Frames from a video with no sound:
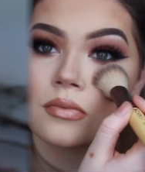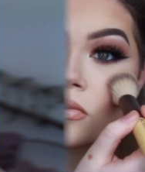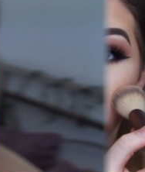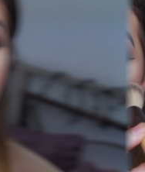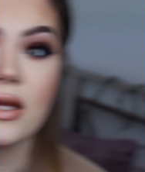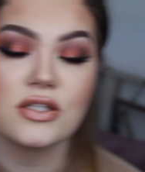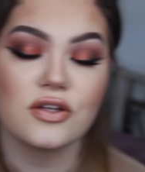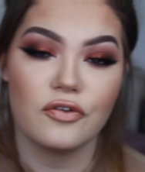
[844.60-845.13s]

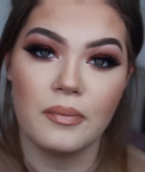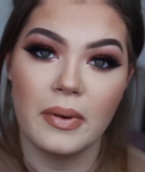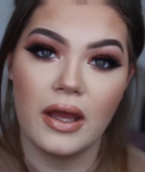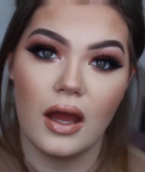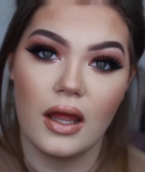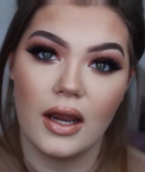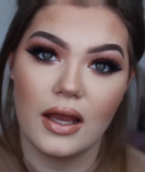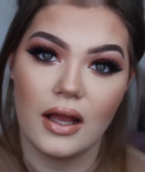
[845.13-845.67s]
Okay, so for my
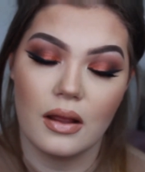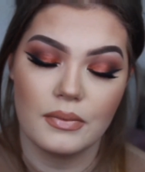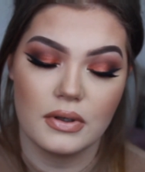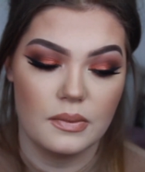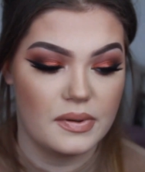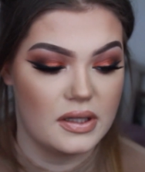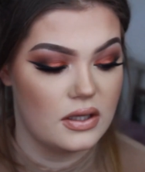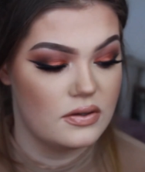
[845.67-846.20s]
highlight I'm going
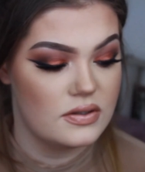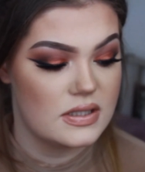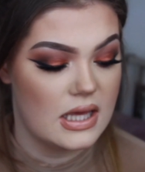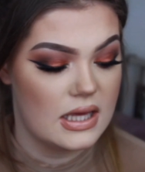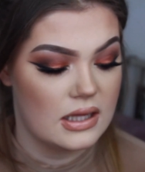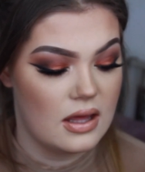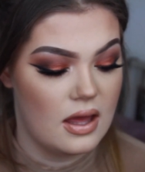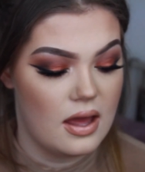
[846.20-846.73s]
to be
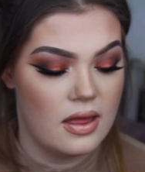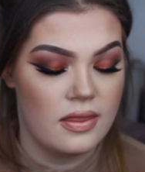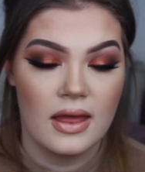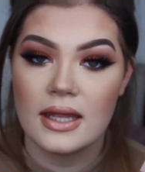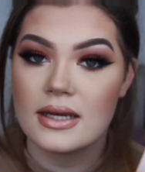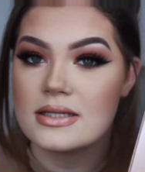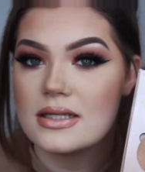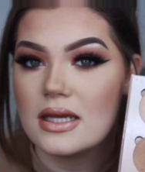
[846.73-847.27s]
using the
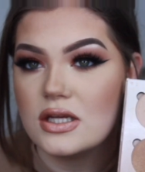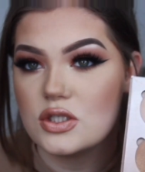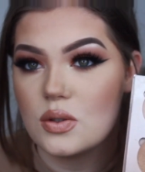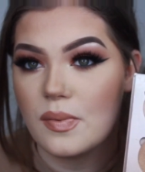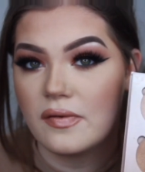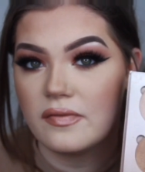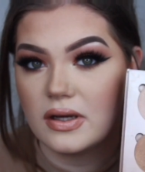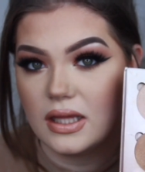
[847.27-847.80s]
Anastasia
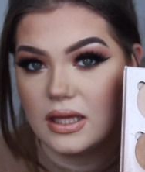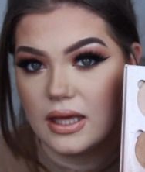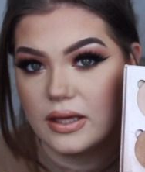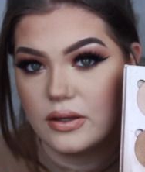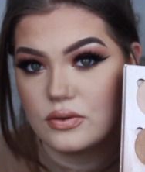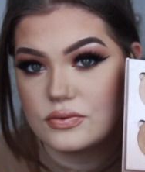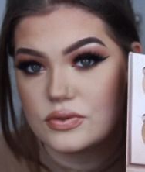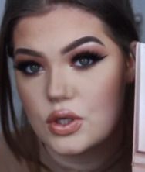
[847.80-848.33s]
Beverly
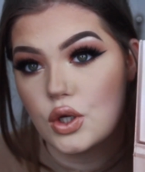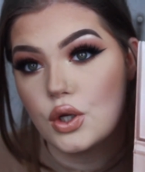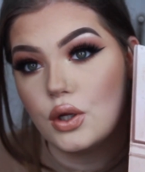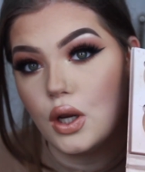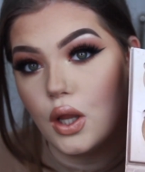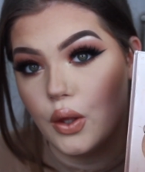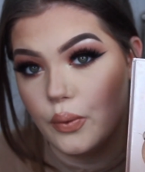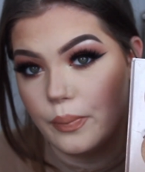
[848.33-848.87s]
Hills
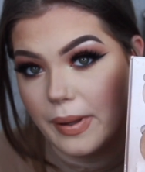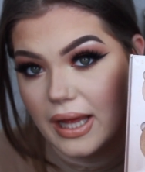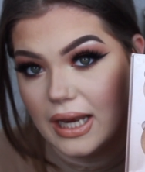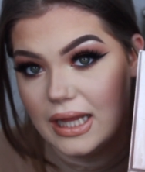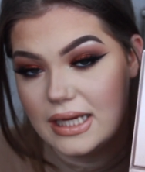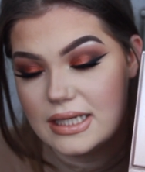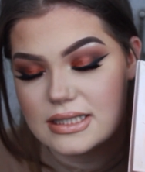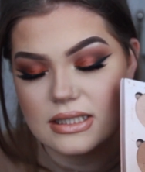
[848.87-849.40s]
Glow
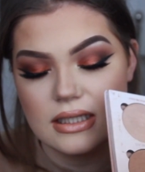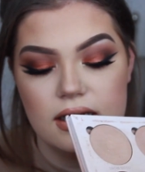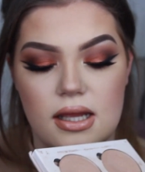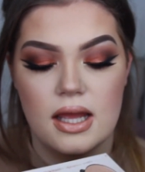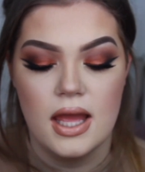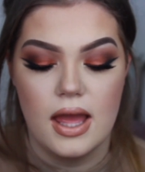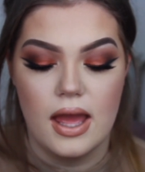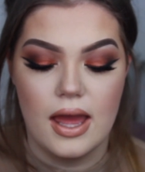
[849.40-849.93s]
palette.
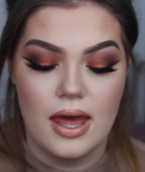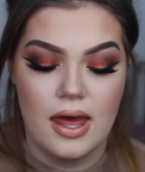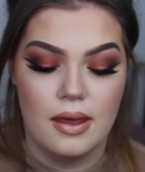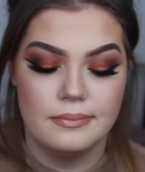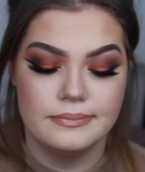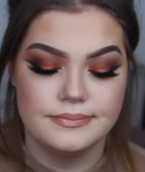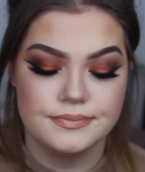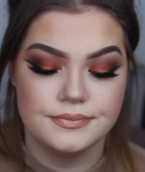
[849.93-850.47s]

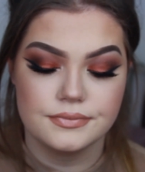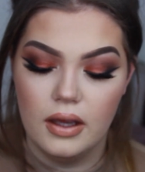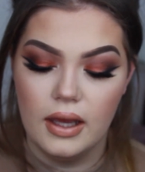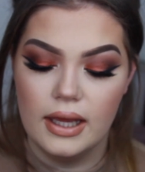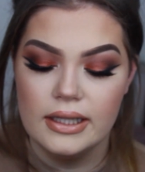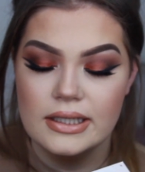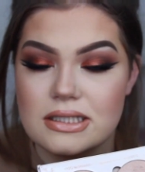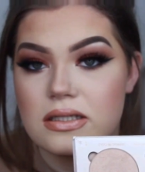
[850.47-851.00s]

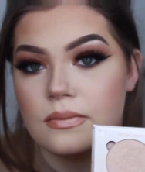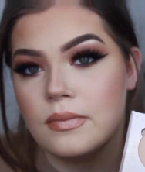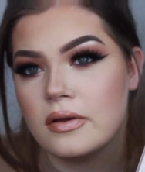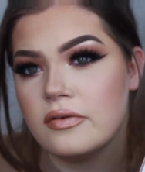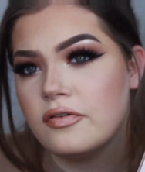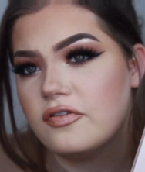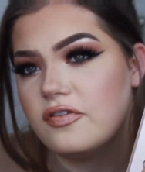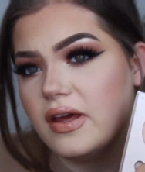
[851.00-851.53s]
And
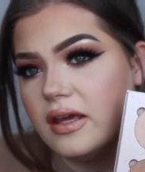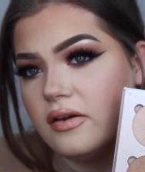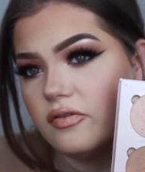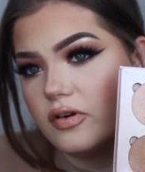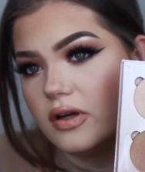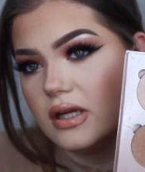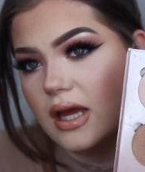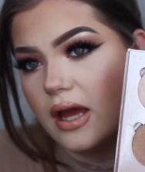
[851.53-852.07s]
my
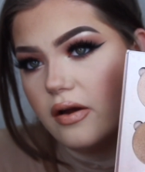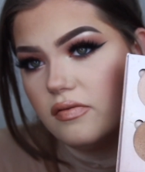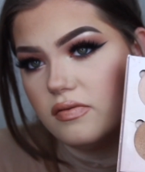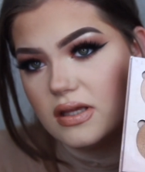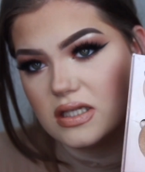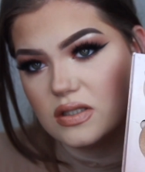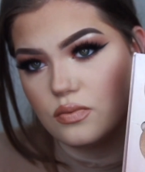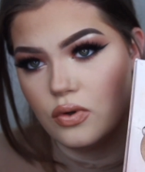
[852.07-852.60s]
favourite out of
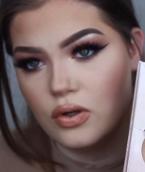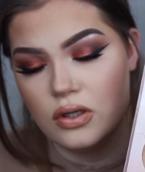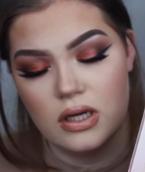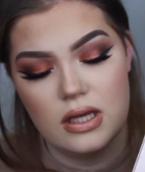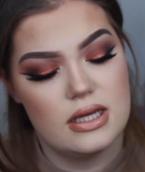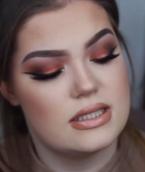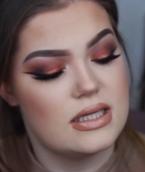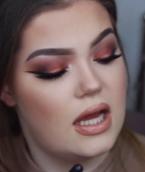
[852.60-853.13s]
this one
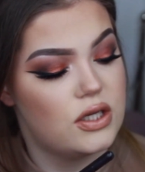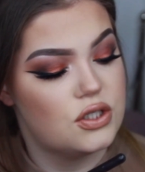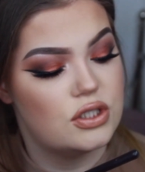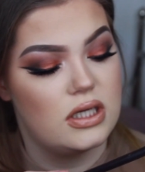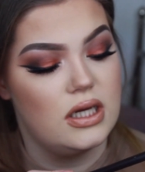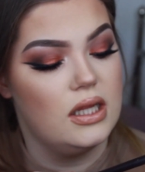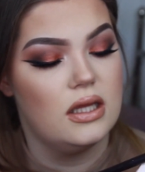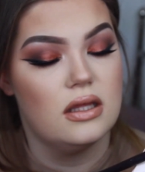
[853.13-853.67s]
is
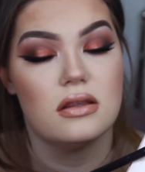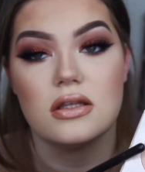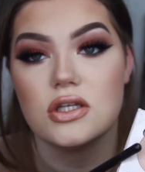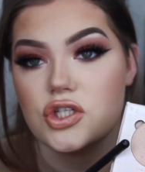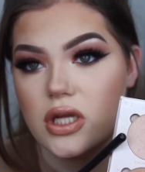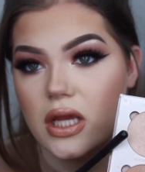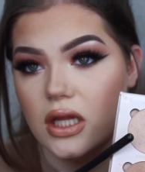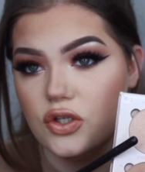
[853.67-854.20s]
actually the
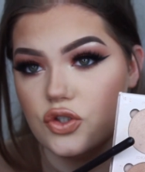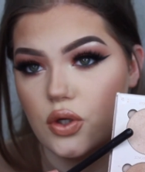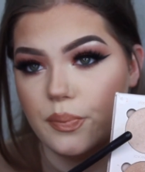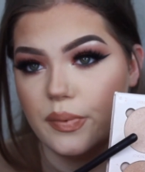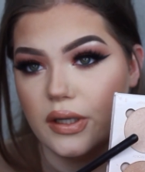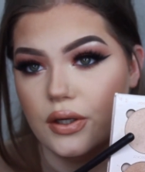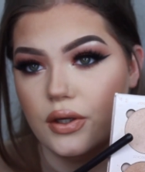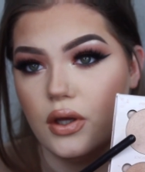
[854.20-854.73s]
shade
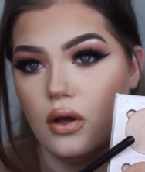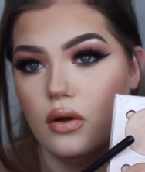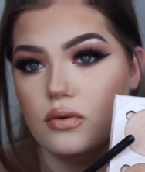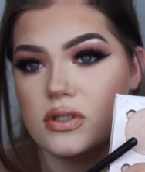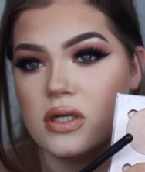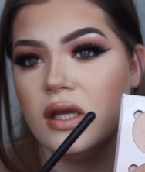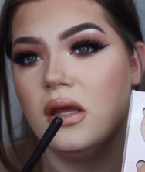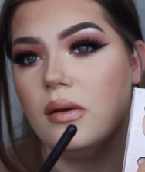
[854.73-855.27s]
Drippin' in
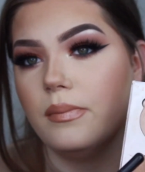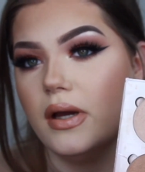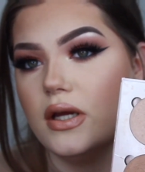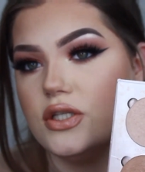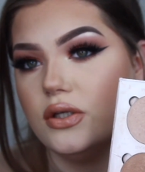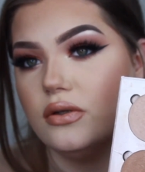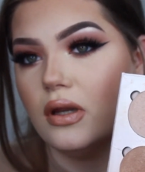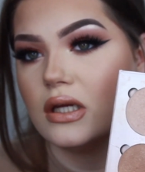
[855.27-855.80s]
Gold, but I
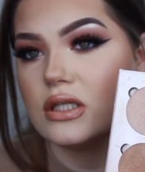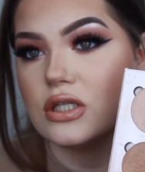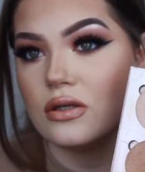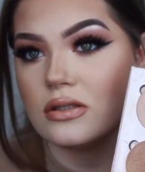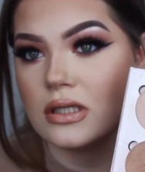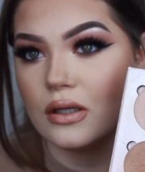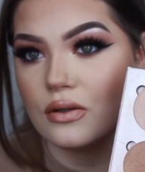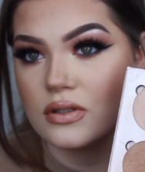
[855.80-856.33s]
do like to
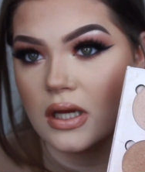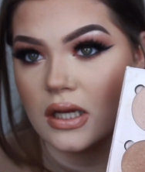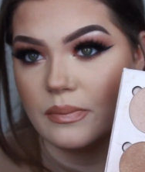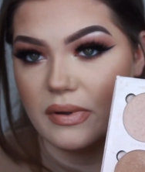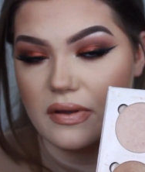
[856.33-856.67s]
use a little tiny